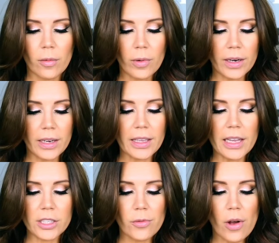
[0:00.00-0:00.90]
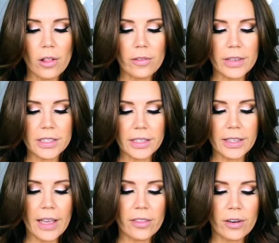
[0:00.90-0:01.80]
We're gonna get to all of it
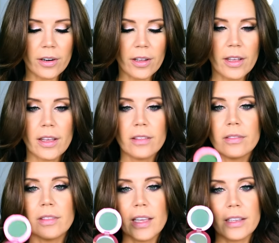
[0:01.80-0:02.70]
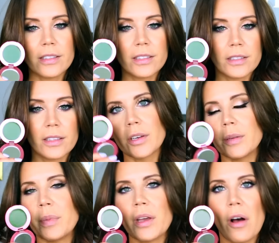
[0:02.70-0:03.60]
together. This
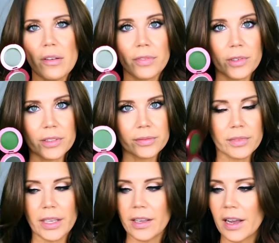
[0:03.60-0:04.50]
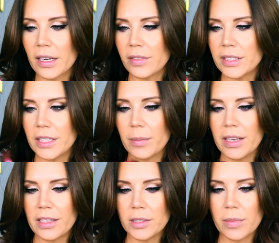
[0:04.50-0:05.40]
could be awful. It kind of
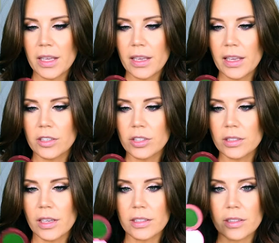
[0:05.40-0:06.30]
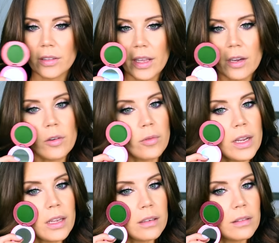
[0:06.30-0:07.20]
intimidates me. It just, it's like
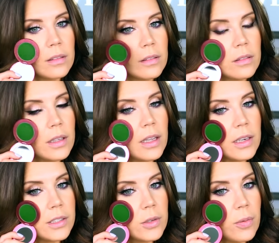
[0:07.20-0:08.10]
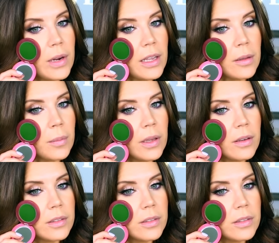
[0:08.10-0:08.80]
green and it's cream